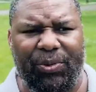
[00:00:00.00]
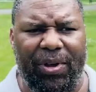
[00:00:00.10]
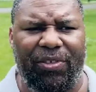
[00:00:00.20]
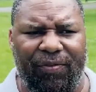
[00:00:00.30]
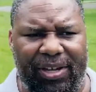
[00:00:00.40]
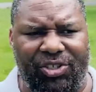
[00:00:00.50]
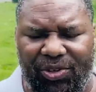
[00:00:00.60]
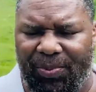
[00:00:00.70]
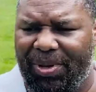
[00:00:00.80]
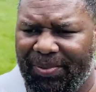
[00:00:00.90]
with fish, so
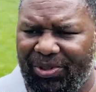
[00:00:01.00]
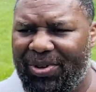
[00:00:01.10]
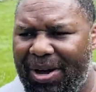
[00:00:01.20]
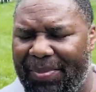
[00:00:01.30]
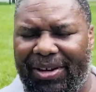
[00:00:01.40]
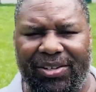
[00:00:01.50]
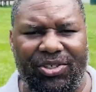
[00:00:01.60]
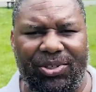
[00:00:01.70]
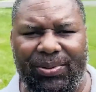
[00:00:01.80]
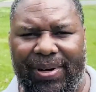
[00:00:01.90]
people do come here
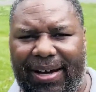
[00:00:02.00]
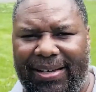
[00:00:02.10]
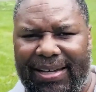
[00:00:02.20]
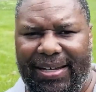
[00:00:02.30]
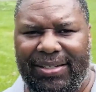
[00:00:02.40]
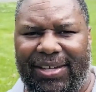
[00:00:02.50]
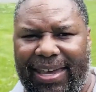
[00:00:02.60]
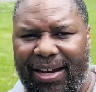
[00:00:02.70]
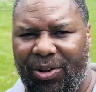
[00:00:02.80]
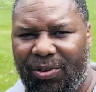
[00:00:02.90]
to take
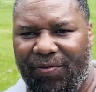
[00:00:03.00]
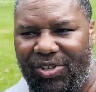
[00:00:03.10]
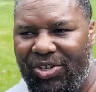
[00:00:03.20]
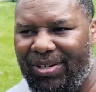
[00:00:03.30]
in a little fishing.